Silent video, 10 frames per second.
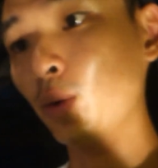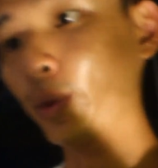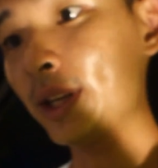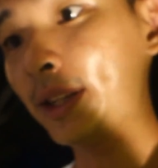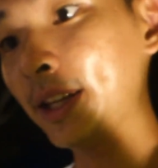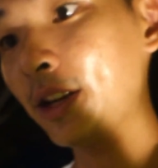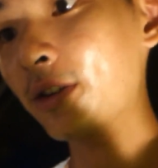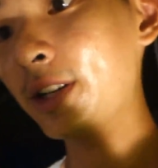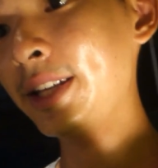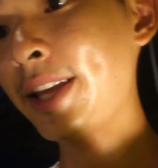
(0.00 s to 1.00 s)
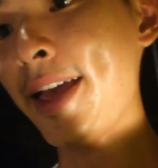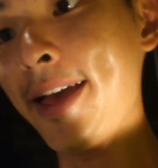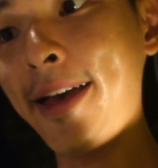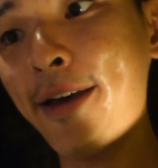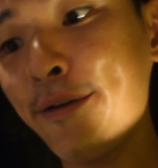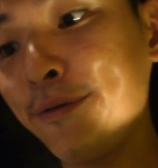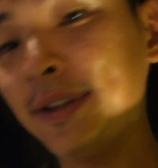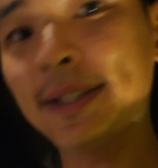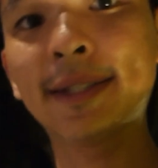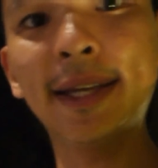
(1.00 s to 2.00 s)
We literally have
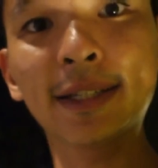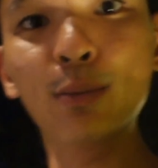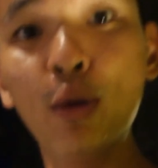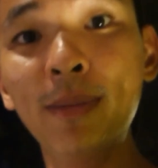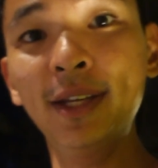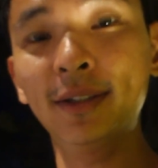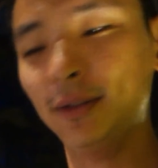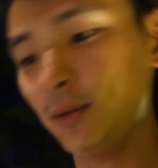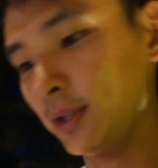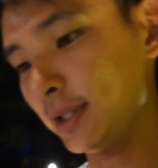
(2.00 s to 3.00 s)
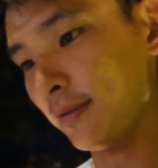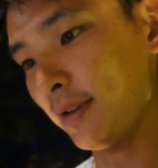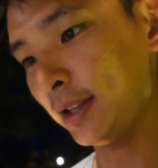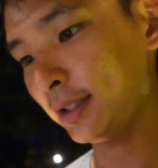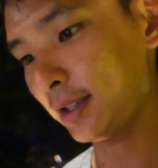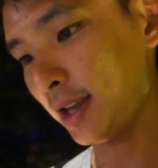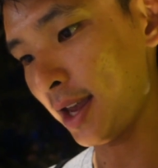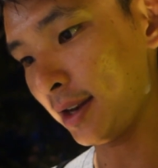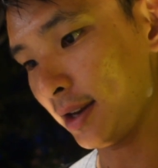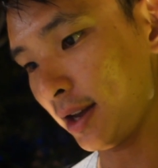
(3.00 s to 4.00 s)
six more minutes to this event
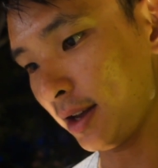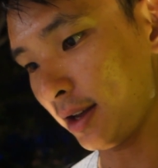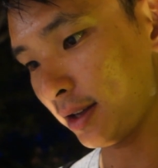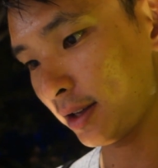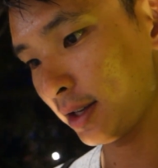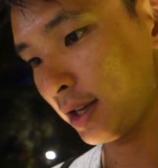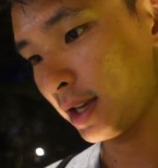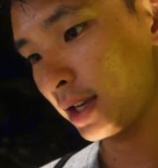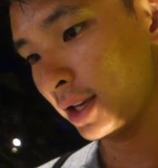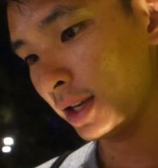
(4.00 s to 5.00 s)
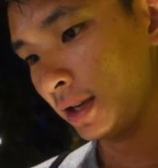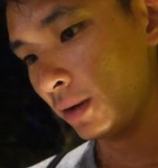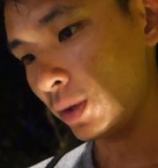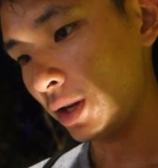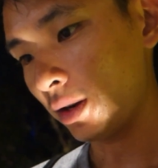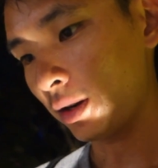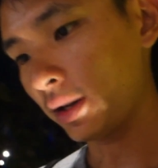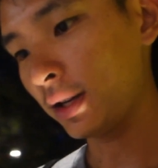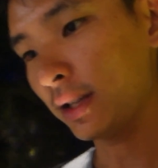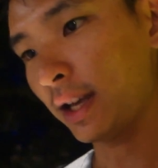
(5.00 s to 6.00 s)
and uh, we are
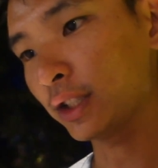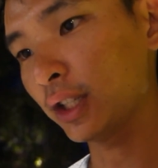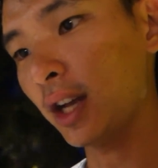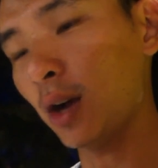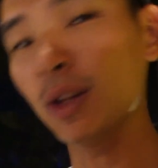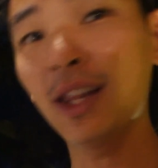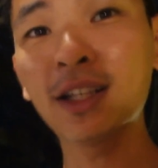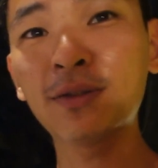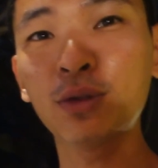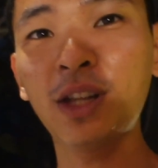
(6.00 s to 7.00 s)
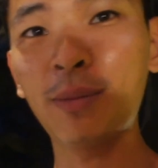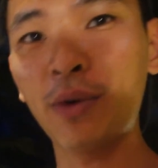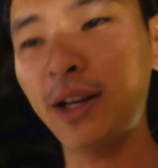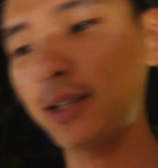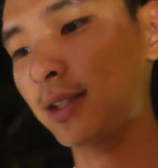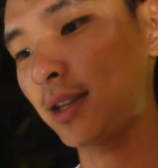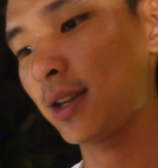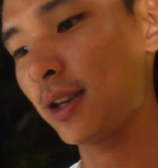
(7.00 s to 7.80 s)
catching our last few Lapras.